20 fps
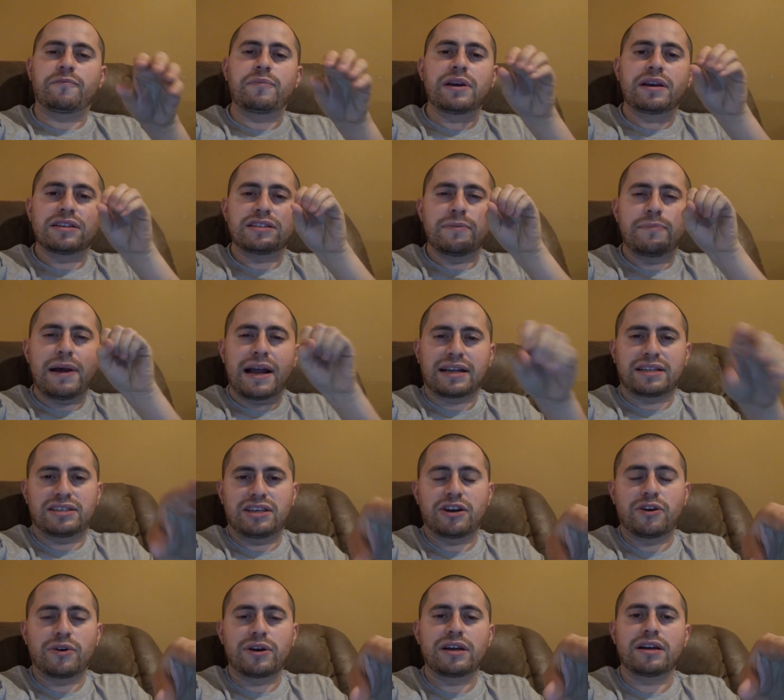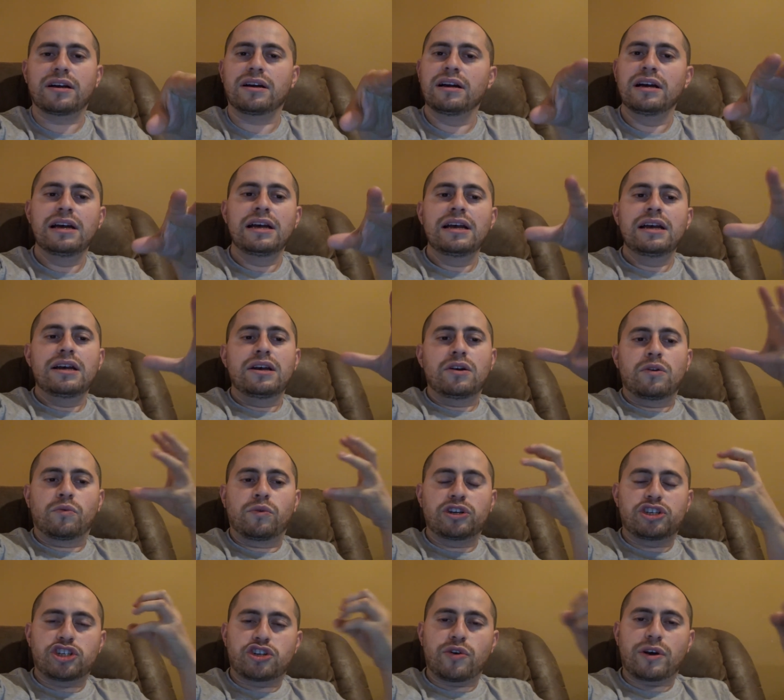because the bacteria
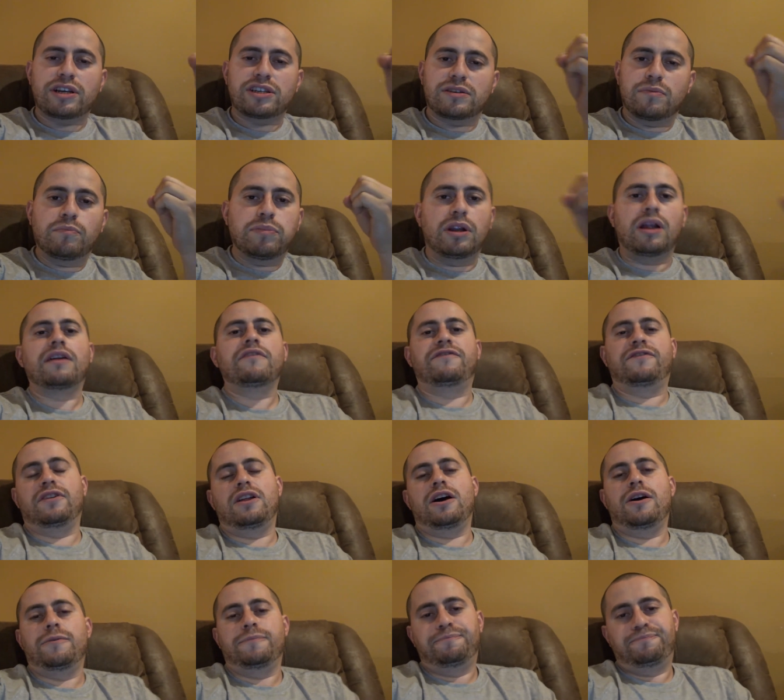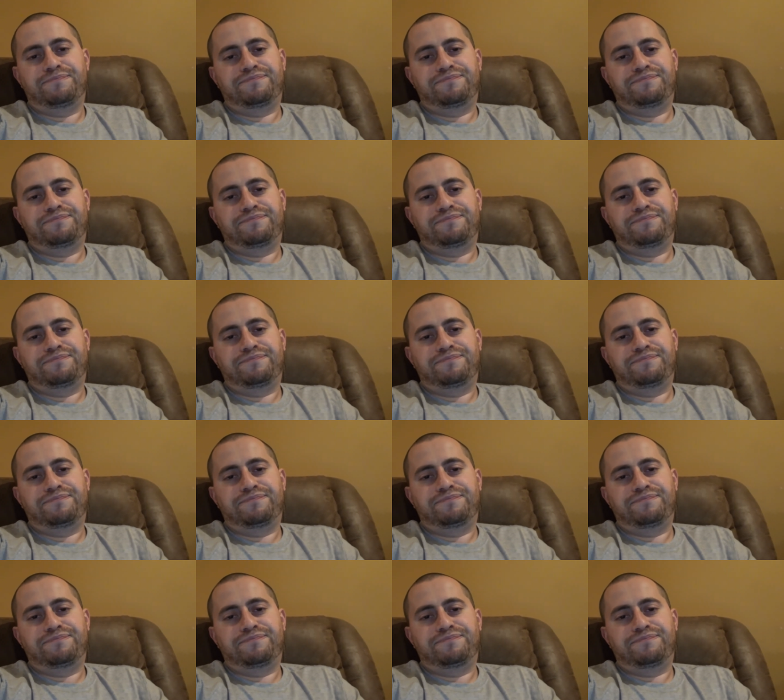restricts the blood flow.